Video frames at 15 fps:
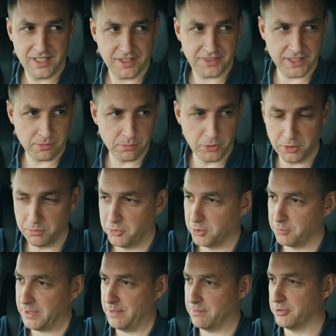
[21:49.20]
I think more and
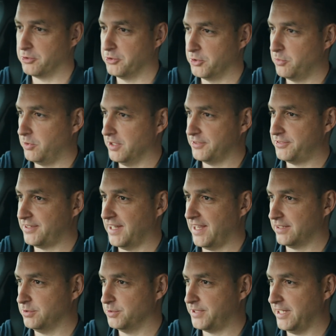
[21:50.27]
more people are going to want to
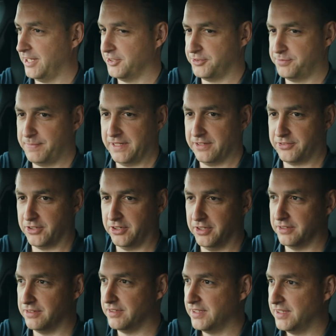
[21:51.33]
select hotels based
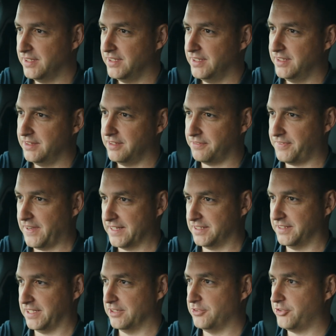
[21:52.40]
on the fact that
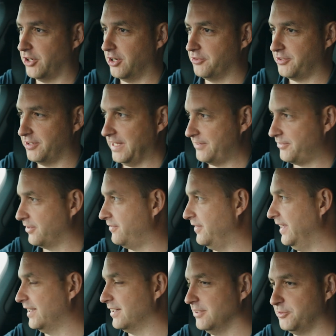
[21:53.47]
they can charge their electric
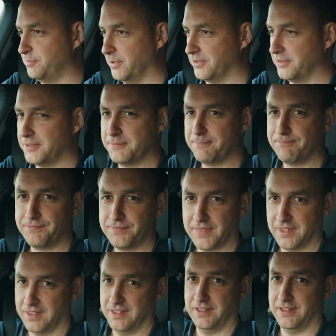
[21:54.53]
vehicles, but
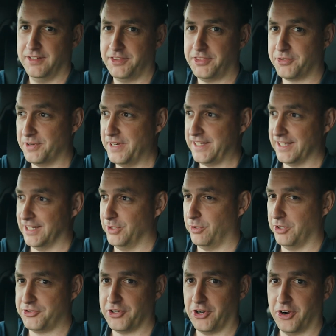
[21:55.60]
3
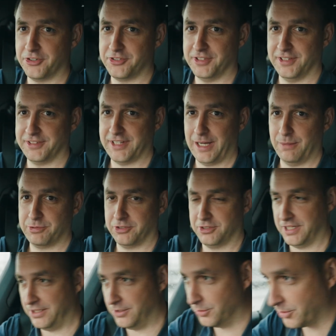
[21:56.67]
kilowatt charging is
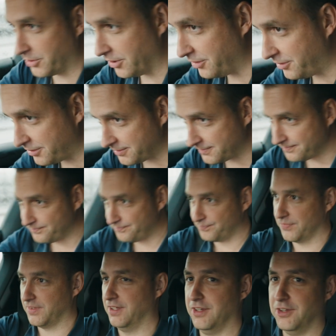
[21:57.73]
absolutely no good
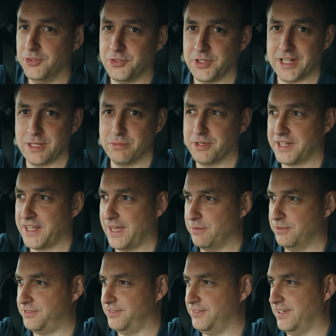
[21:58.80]
to anybody, I
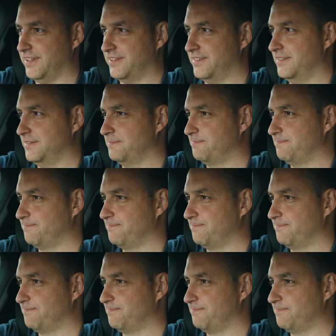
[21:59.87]
would suggest.